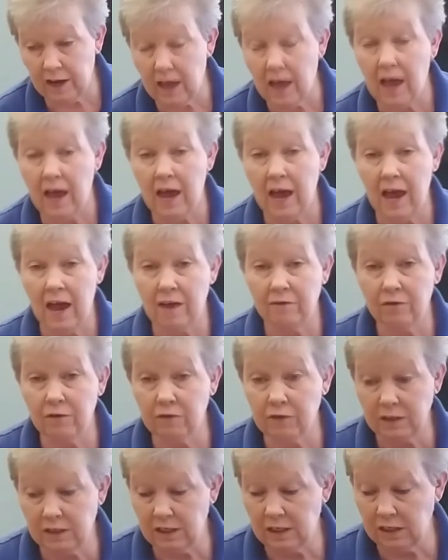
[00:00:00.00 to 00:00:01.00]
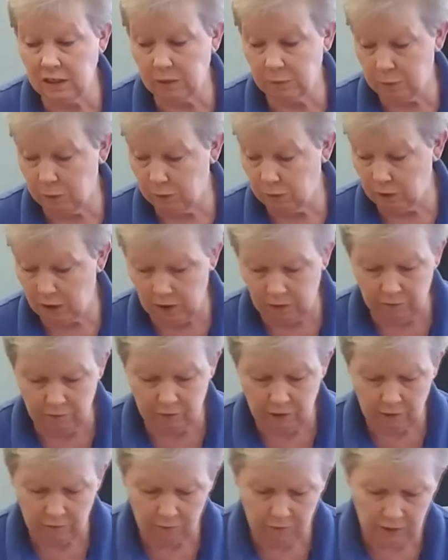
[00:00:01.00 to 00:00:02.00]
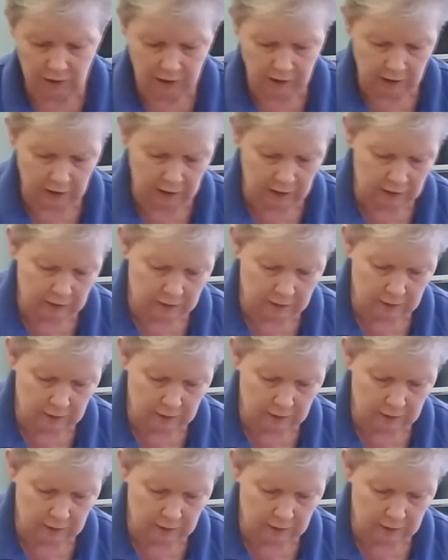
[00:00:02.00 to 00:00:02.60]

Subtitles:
1/2 teaspoon of vanilla,